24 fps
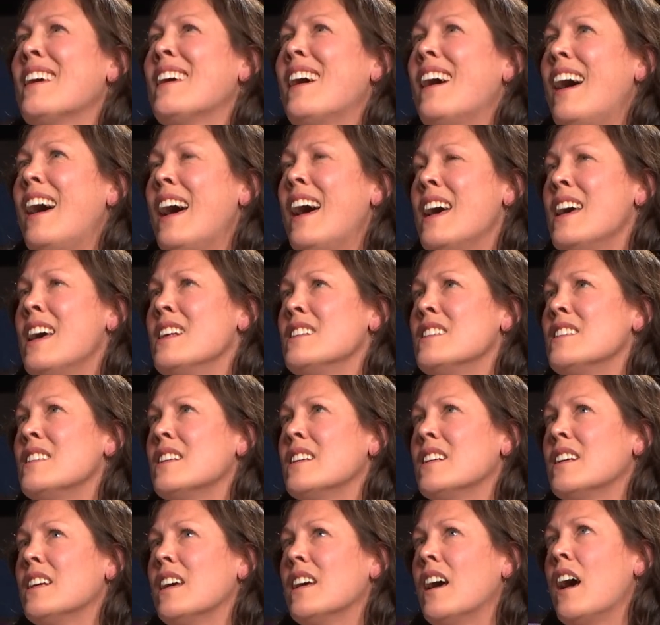And
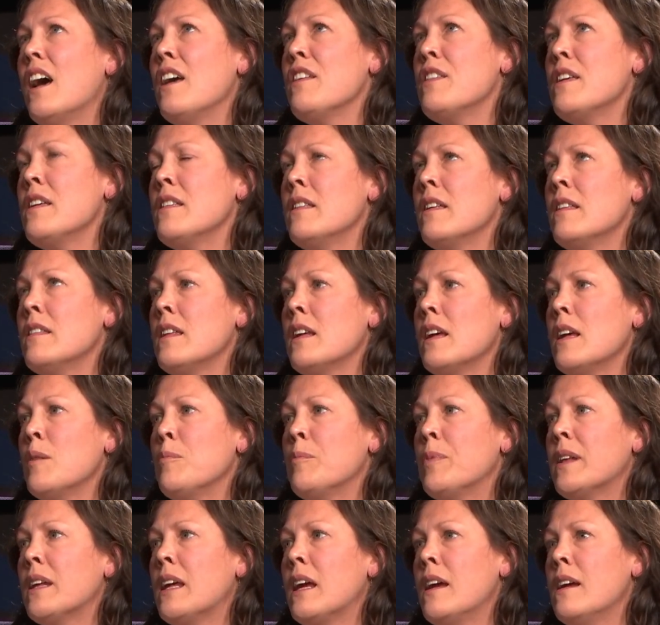I think that the
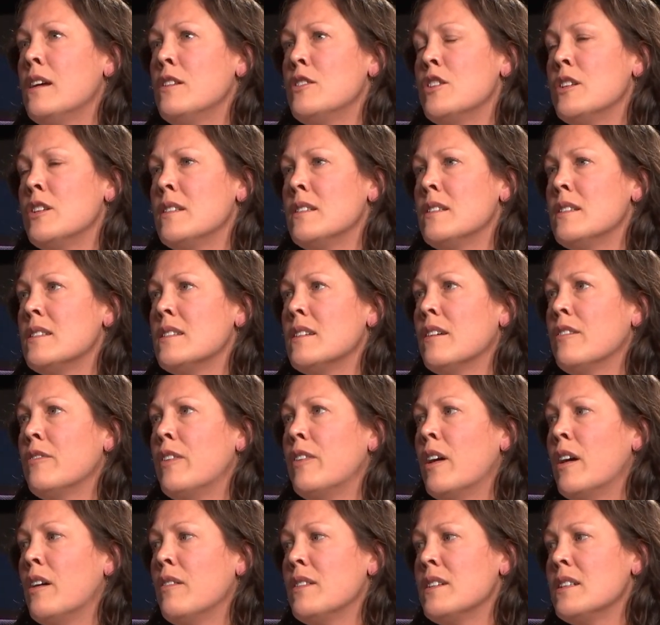implications of
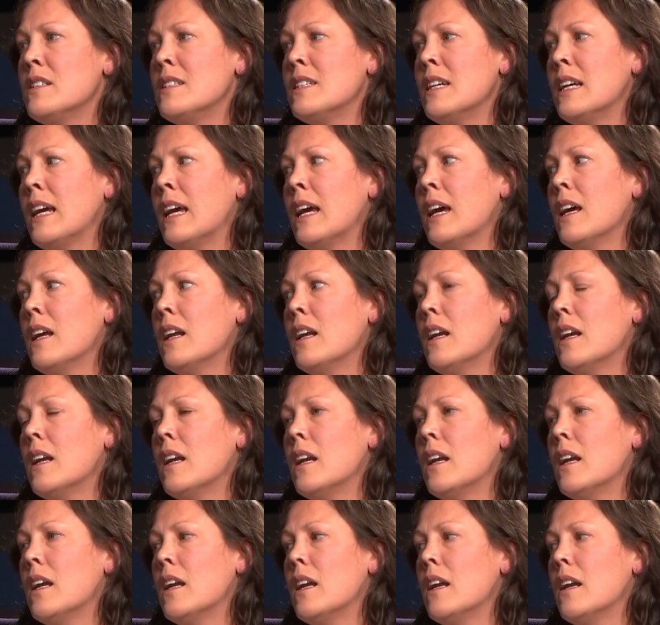harvesting it
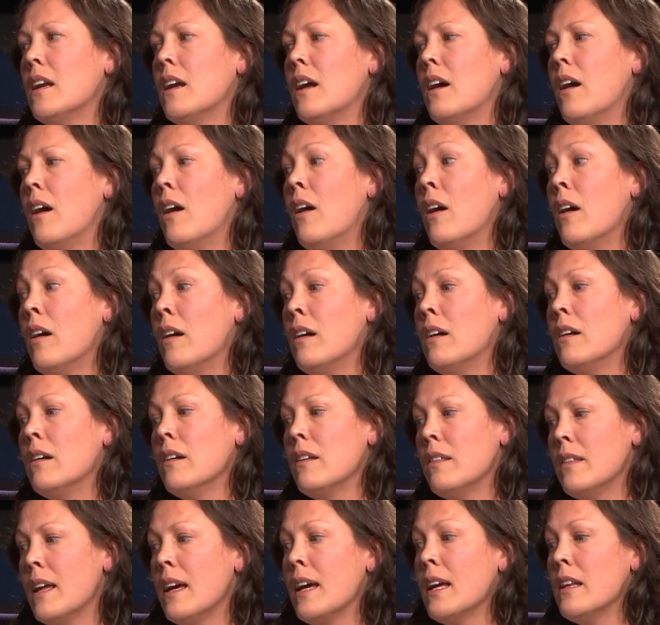are
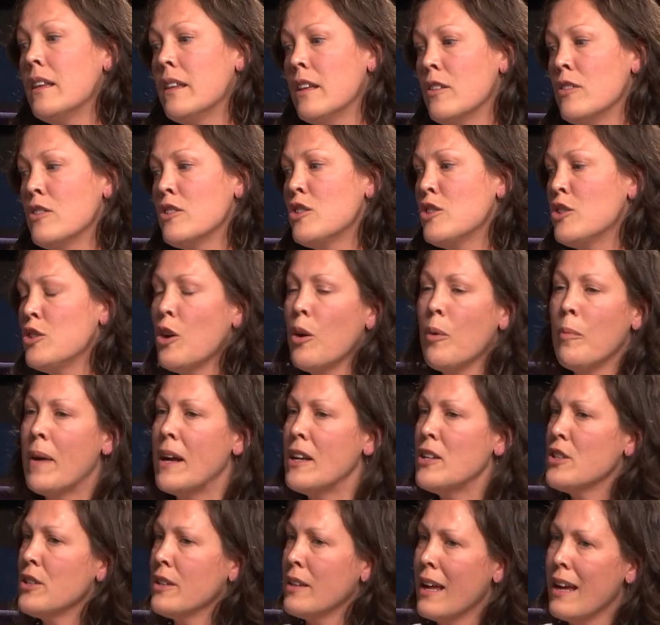that there's so
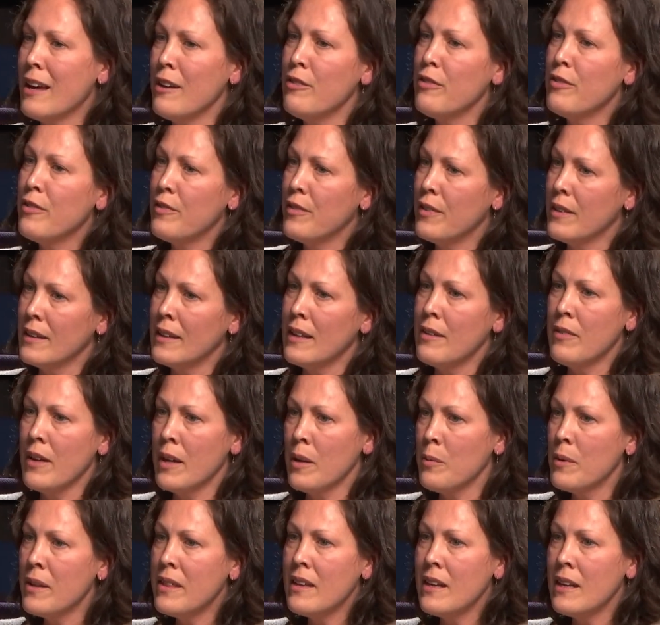much life living
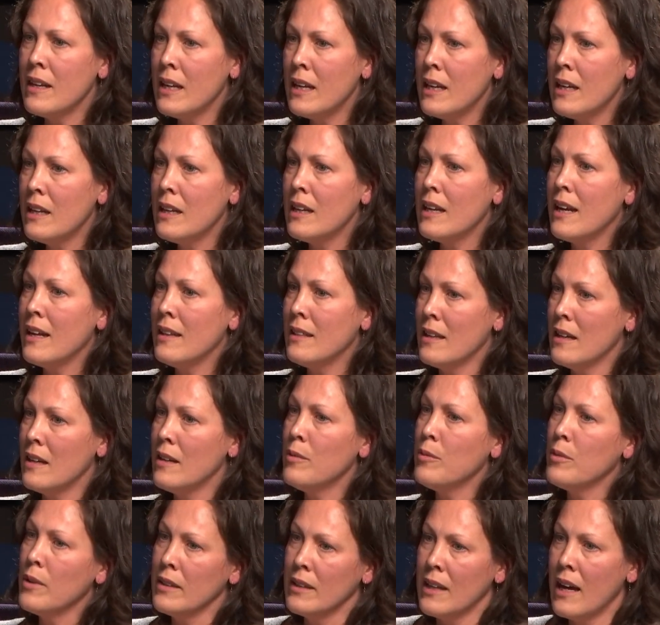within it and that
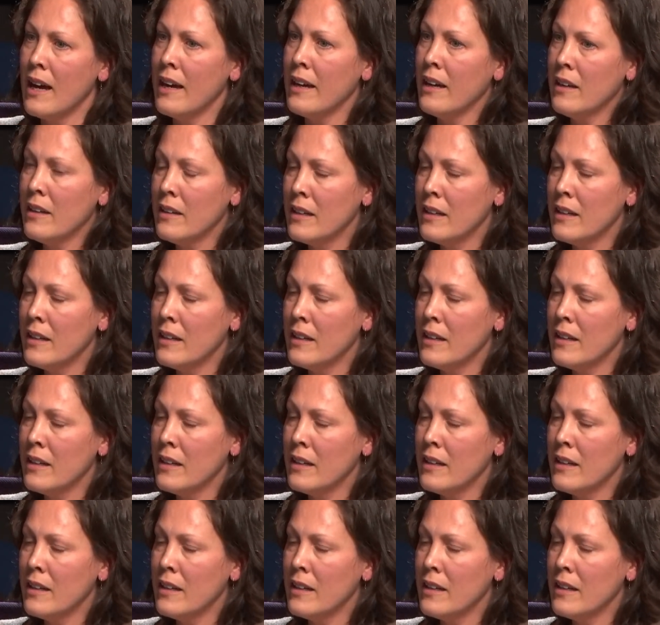relies